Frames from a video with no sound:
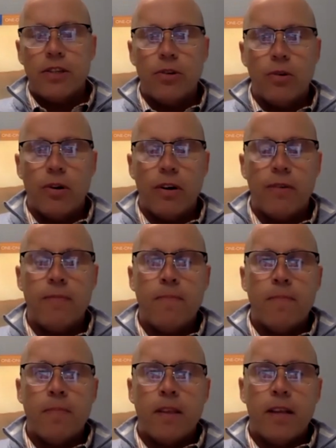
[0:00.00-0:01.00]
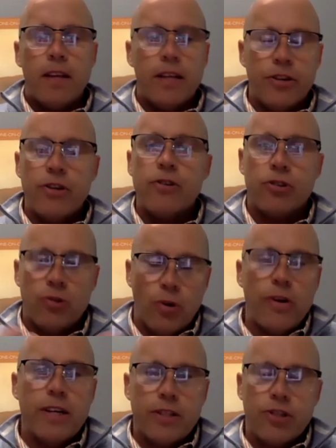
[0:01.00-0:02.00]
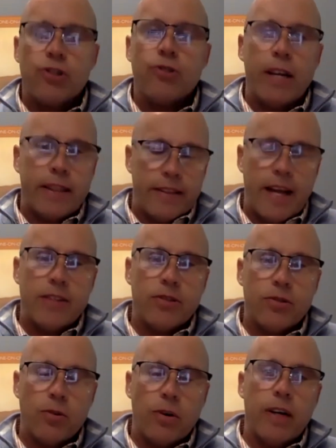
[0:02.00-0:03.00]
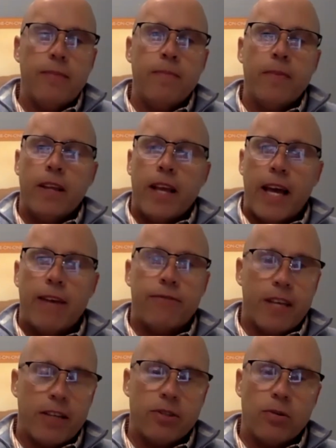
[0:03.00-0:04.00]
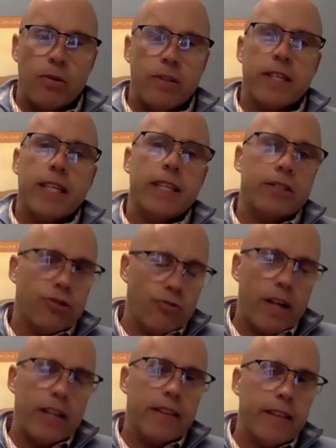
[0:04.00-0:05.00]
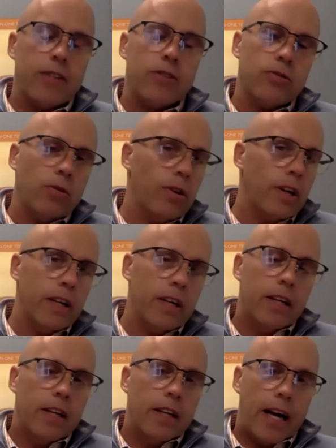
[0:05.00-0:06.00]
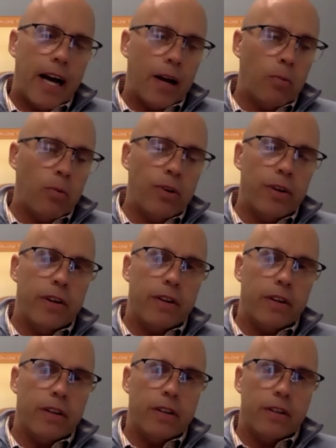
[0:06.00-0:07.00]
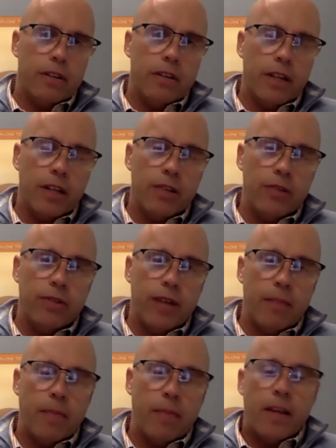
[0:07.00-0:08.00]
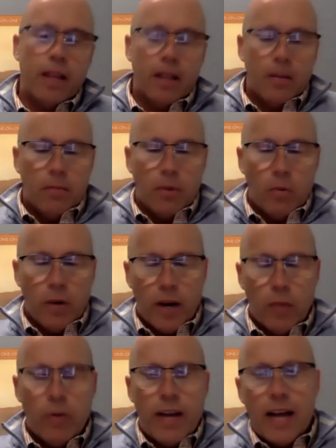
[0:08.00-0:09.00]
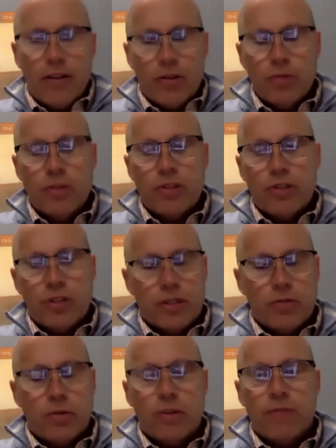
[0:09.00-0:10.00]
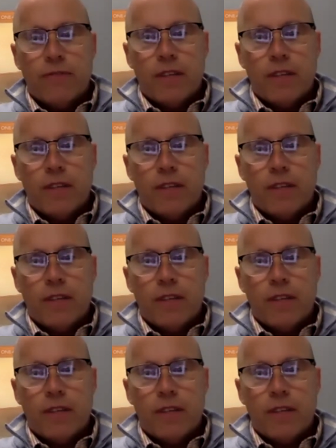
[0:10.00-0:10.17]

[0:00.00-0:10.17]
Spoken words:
your story to strengthen that story. And if test scores can strengthen that story, I would include them. But what I would not do is just sort of